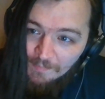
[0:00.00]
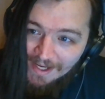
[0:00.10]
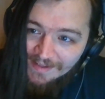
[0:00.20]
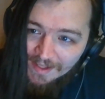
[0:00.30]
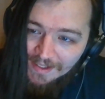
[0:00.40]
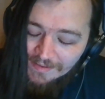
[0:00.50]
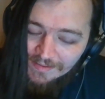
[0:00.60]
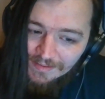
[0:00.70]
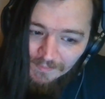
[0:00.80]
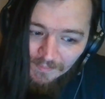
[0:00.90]
make
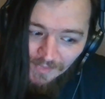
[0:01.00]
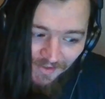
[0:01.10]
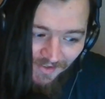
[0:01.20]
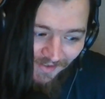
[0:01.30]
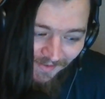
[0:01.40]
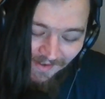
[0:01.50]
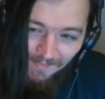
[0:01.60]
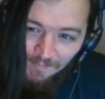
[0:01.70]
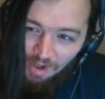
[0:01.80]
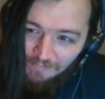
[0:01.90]
things much
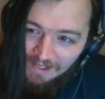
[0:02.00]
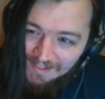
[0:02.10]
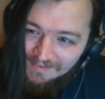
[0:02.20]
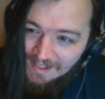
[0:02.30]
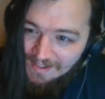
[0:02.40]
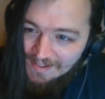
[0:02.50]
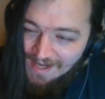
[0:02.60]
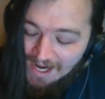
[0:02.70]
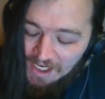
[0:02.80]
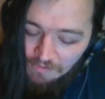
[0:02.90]
more realistic and
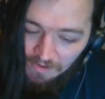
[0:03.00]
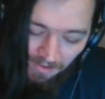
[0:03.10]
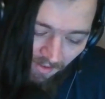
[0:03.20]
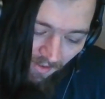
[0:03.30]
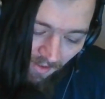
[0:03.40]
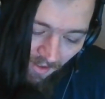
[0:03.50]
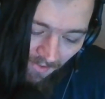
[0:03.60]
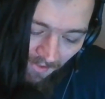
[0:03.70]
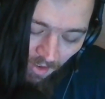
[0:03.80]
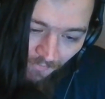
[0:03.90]
accurate.
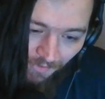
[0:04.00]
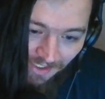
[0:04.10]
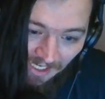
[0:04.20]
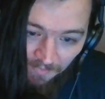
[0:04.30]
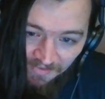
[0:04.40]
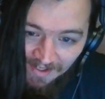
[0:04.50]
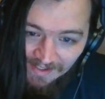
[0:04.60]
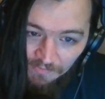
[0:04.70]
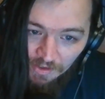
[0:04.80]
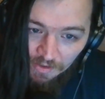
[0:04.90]
And then other data providers
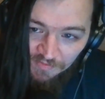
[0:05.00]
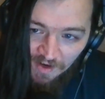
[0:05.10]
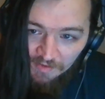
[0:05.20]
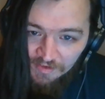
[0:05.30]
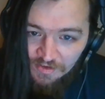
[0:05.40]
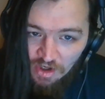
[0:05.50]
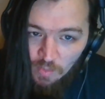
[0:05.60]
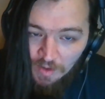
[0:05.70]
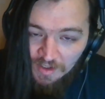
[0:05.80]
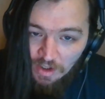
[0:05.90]
even go as far as to show
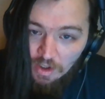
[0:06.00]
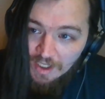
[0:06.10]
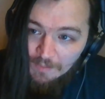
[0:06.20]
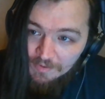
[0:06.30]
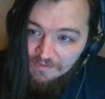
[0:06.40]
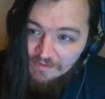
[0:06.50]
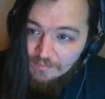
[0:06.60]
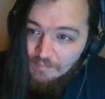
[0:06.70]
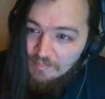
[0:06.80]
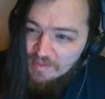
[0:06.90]
what the goalkeeper's
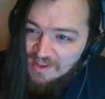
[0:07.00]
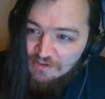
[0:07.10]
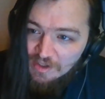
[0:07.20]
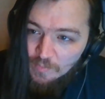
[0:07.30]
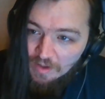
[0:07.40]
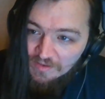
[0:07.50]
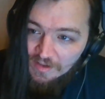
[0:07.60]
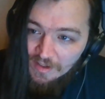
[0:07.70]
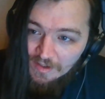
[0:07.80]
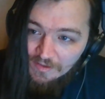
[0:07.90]
positioning was,
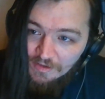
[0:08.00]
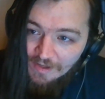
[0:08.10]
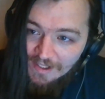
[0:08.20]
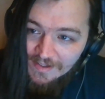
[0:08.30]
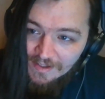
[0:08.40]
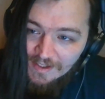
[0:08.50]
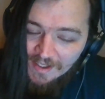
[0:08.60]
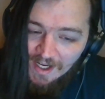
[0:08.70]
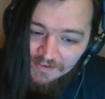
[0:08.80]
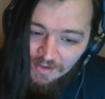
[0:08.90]
to try to
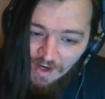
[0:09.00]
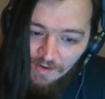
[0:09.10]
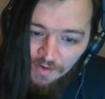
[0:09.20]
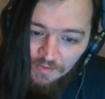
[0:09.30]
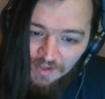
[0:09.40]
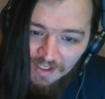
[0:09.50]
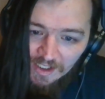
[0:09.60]
indicate. So if it was like